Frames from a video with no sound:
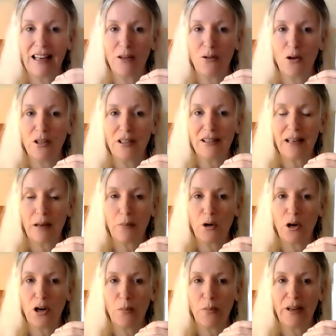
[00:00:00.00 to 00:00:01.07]
they're all in
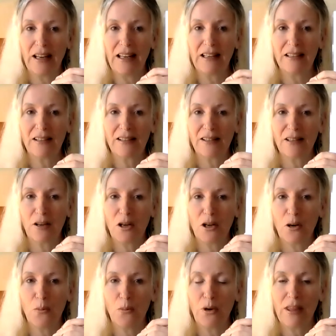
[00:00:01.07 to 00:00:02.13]
separate bits, so you
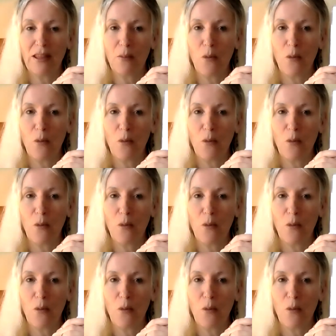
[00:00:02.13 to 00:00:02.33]
can print